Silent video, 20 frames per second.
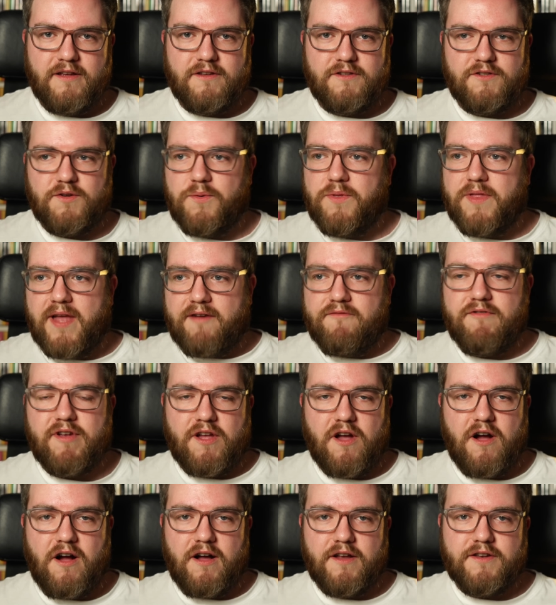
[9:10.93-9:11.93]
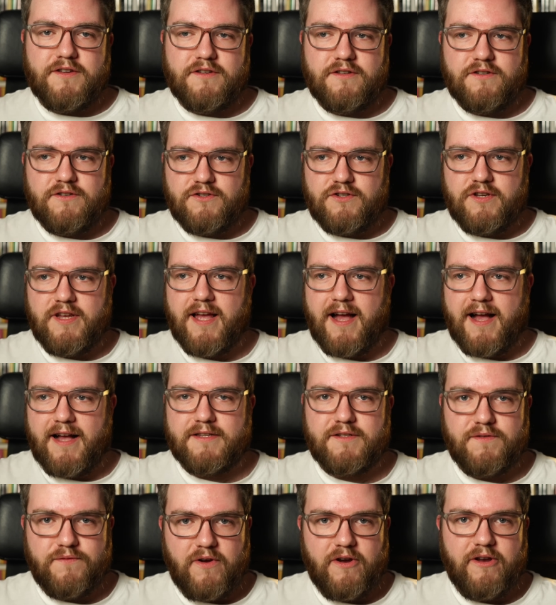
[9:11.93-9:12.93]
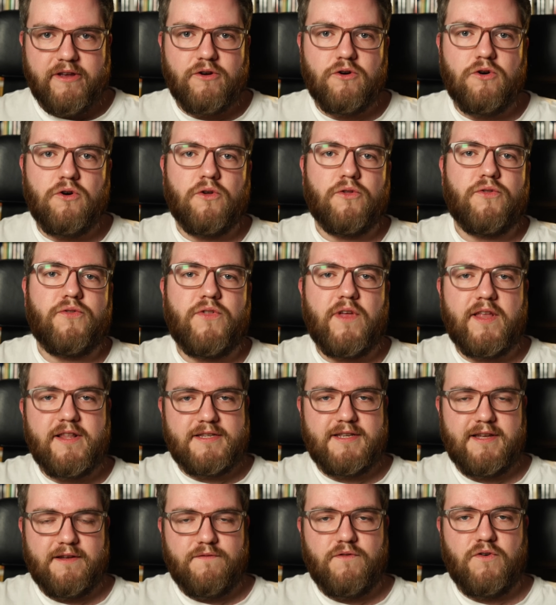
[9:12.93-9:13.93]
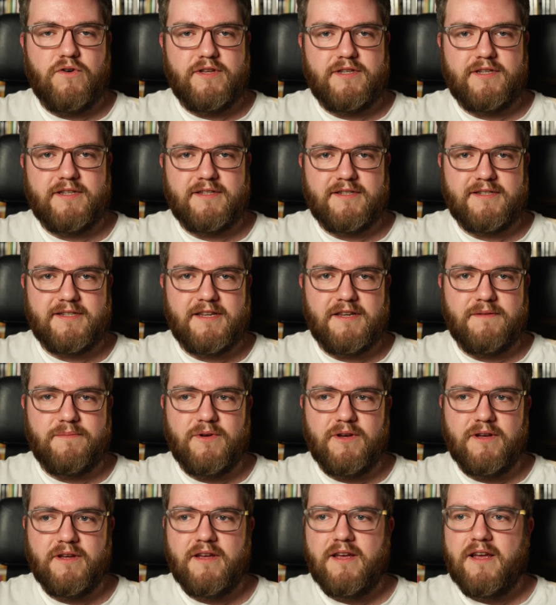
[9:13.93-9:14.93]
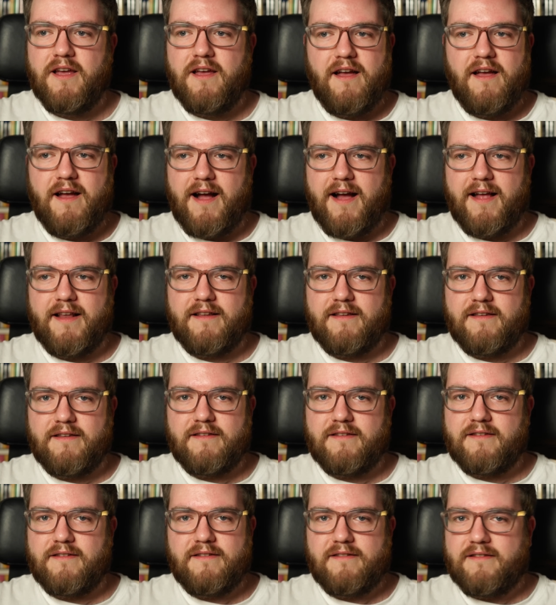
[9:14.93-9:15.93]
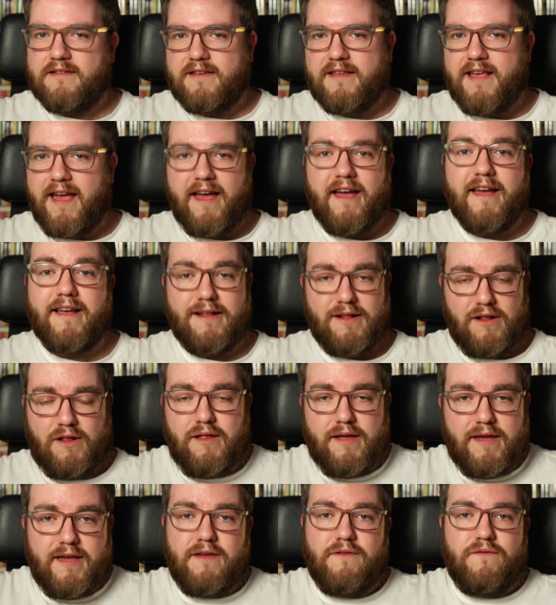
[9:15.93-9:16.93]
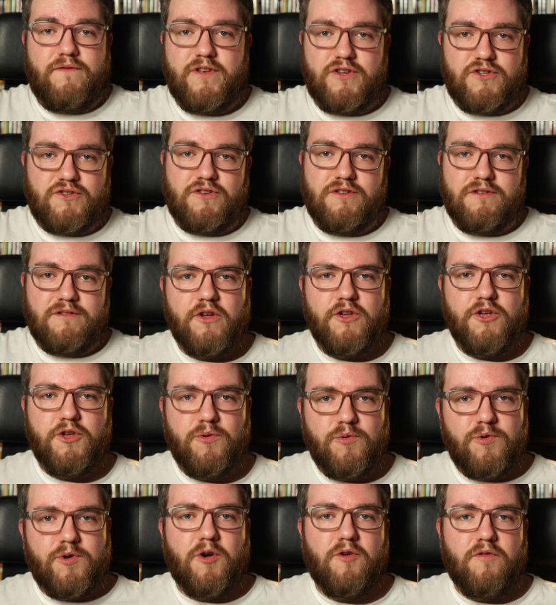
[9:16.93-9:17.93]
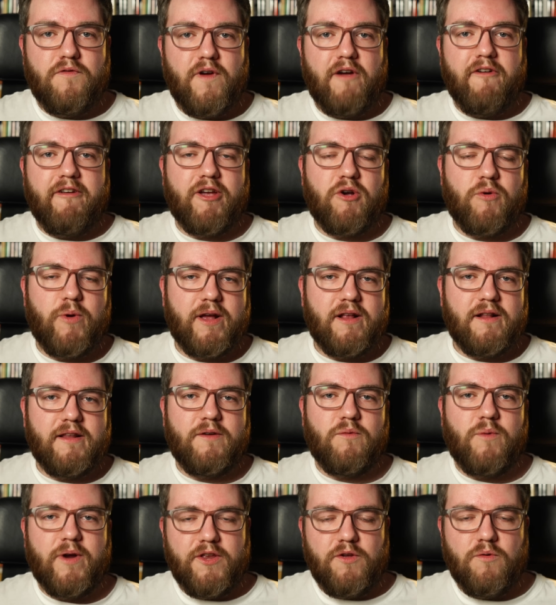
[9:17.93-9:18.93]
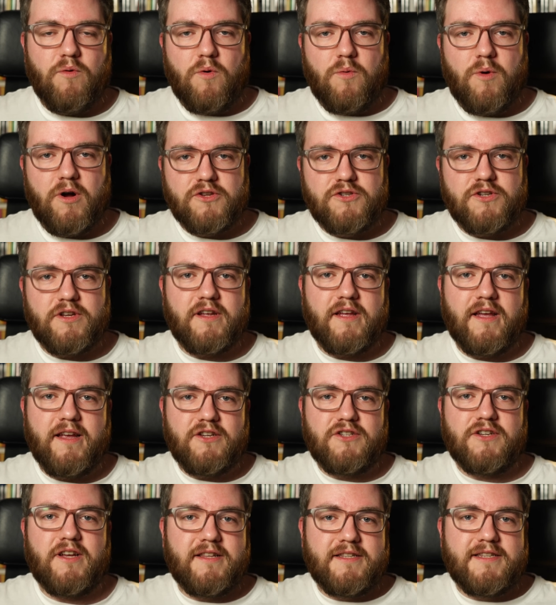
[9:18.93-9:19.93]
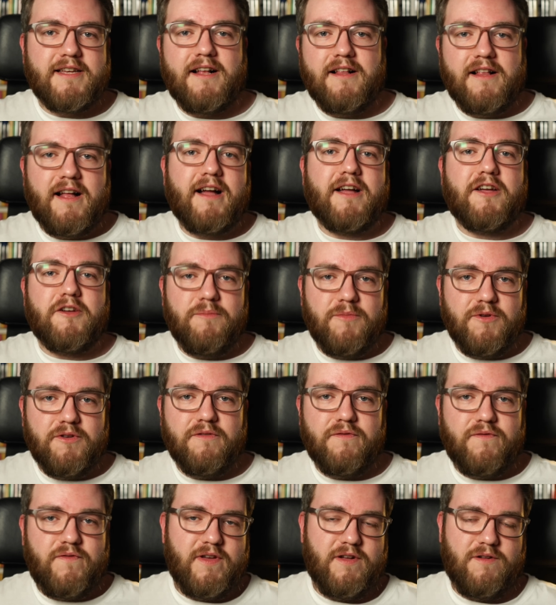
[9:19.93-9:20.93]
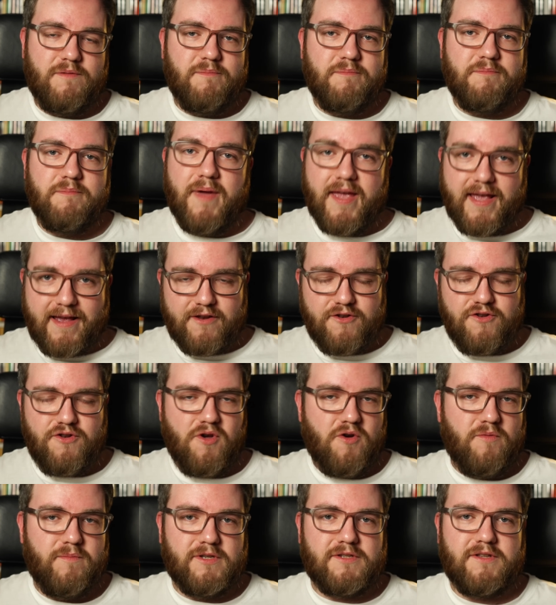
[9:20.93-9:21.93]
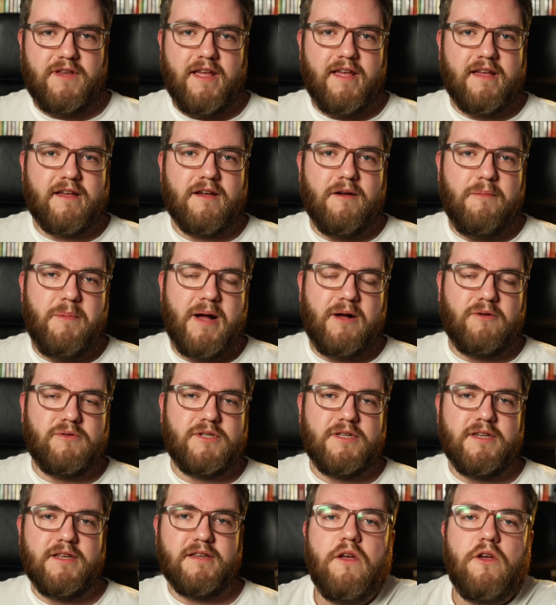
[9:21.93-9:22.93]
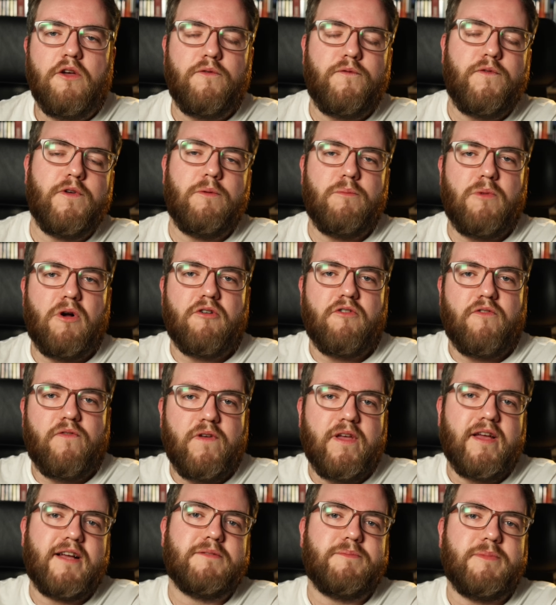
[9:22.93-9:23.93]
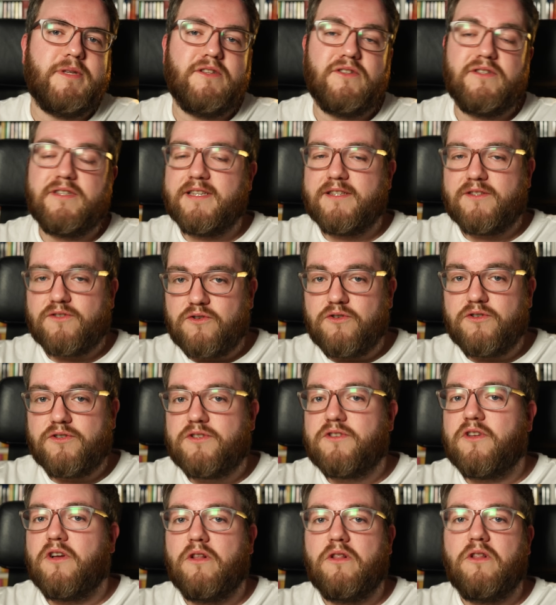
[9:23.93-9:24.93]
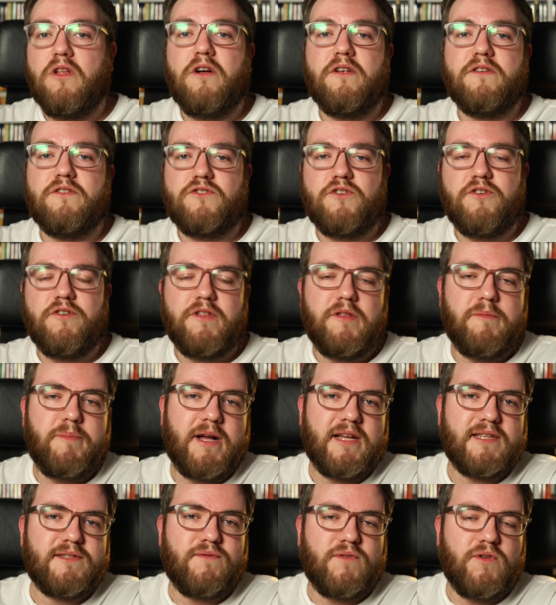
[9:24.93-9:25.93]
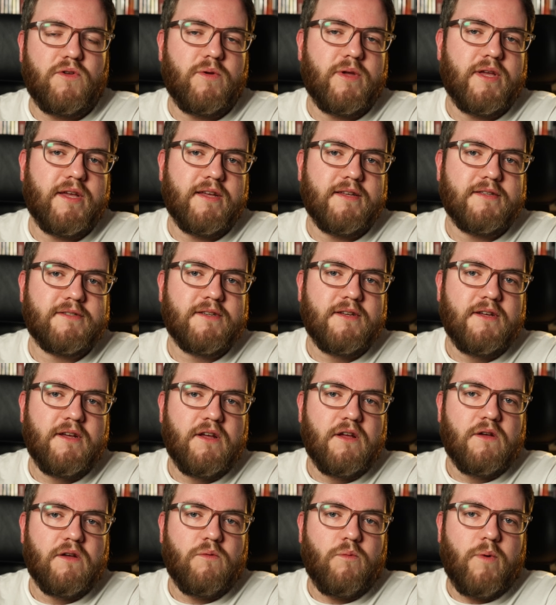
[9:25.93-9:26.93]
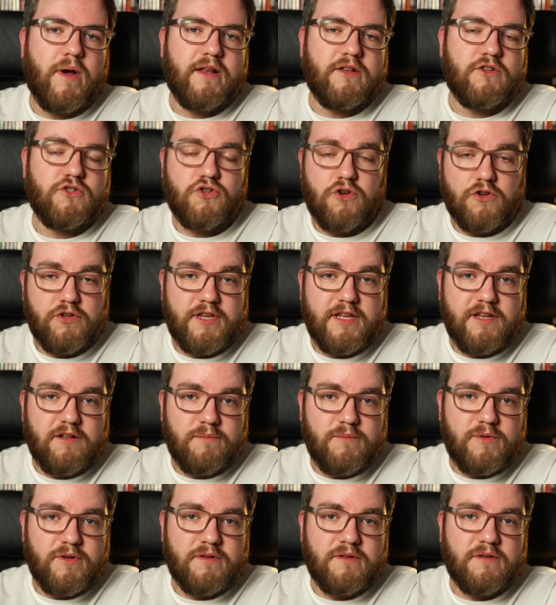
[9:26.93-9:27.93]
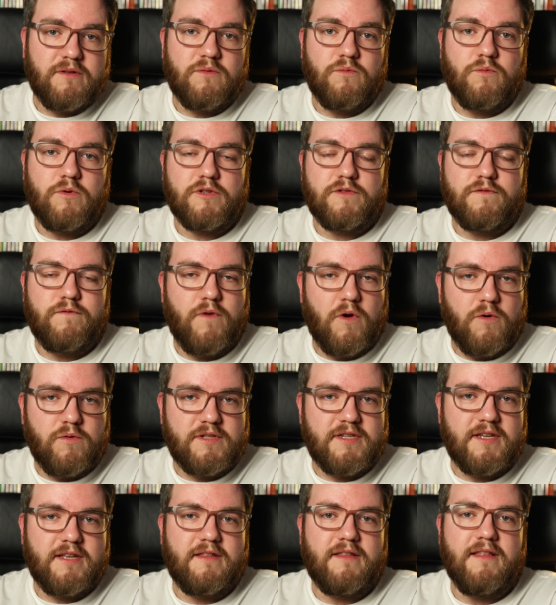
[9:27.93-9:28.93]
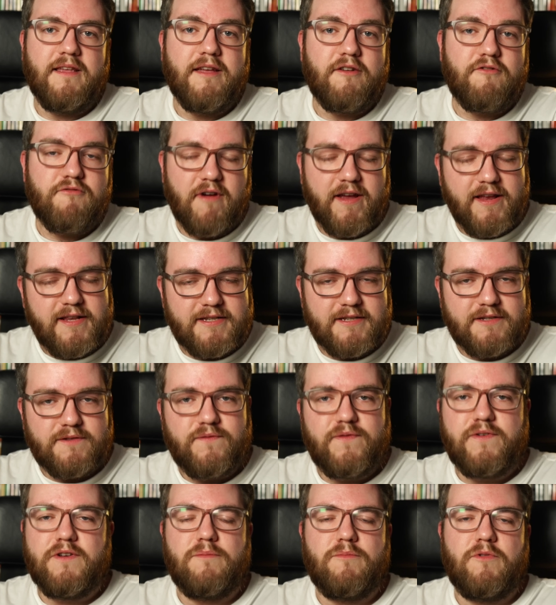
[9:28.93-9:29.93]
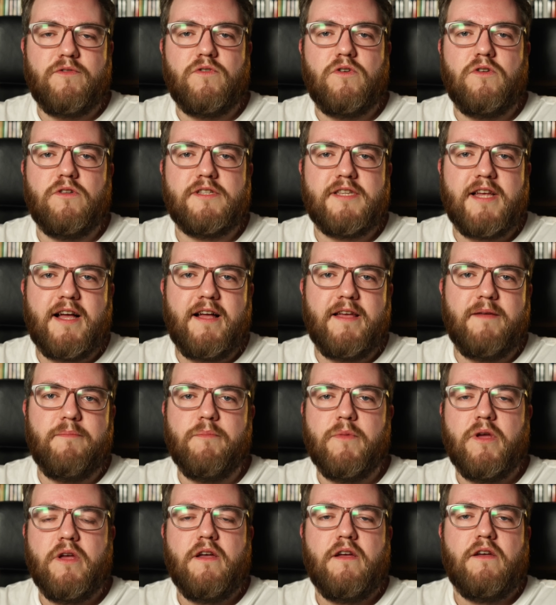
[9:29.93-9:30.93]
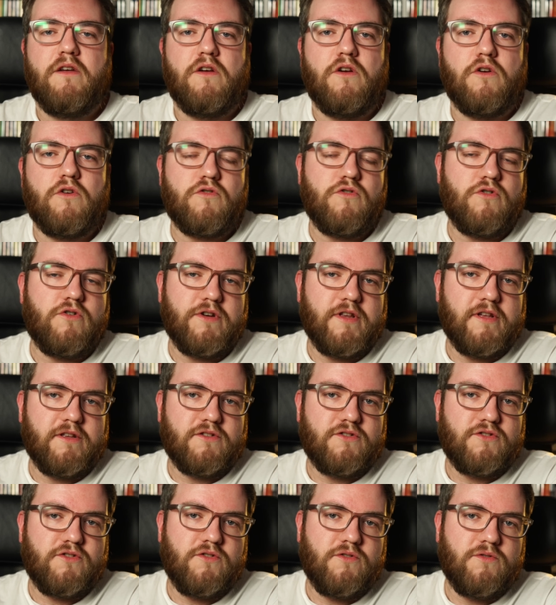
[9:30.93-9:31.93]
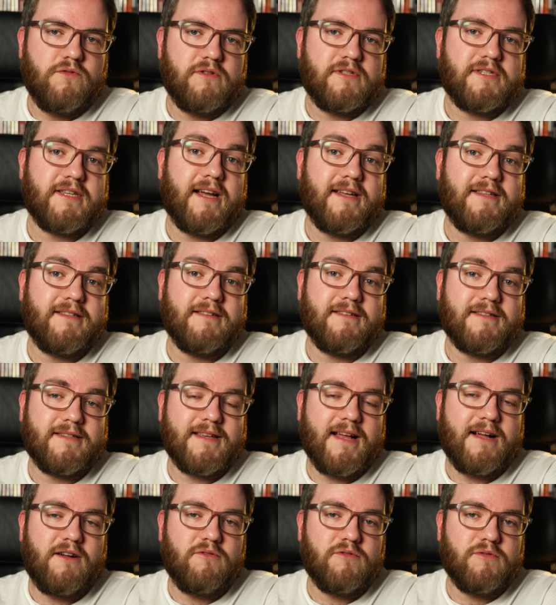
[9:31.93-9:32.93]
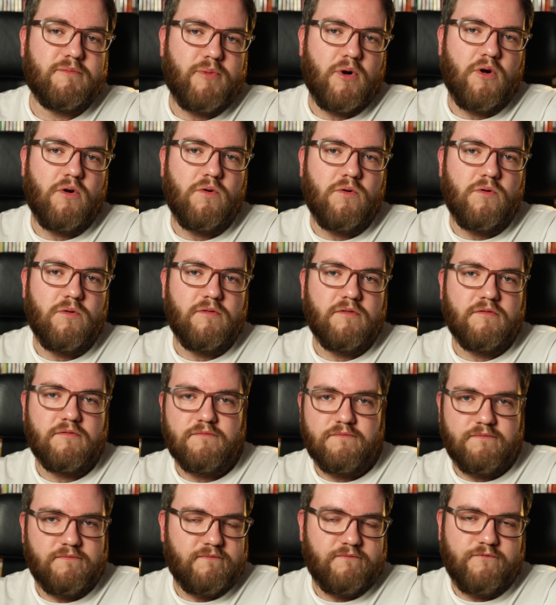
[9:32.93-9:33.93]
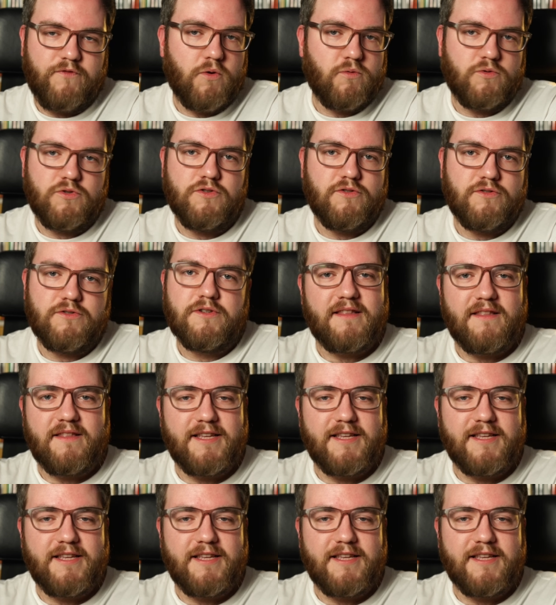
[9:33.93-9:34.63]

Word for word: So in that regard, she has a very authentic voice in cinema and yeah, a clear vision. You know very quickly when you are watching a Chantal Akerman film, make no mistake about it. Her filmography has been discussed a lot during the past few years when Jeanne Dielman was voted the greatest film of all time, according to Sight and Sound poll voters.